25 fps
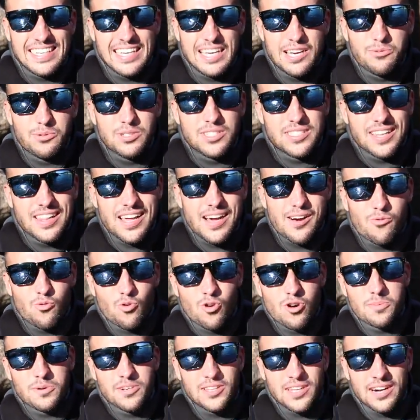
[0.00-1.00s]
It was a lot
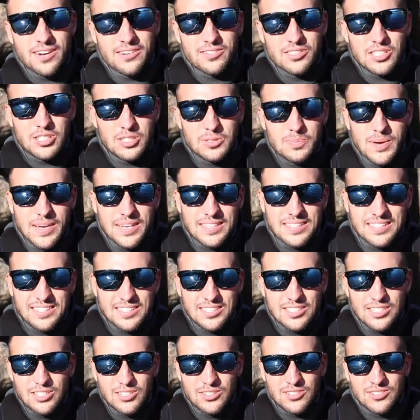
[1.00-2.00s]
warmer than I was
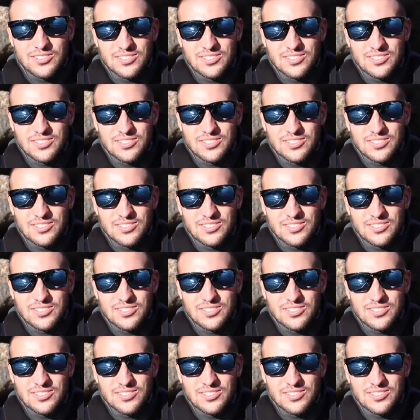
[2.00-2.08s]
expecting, too.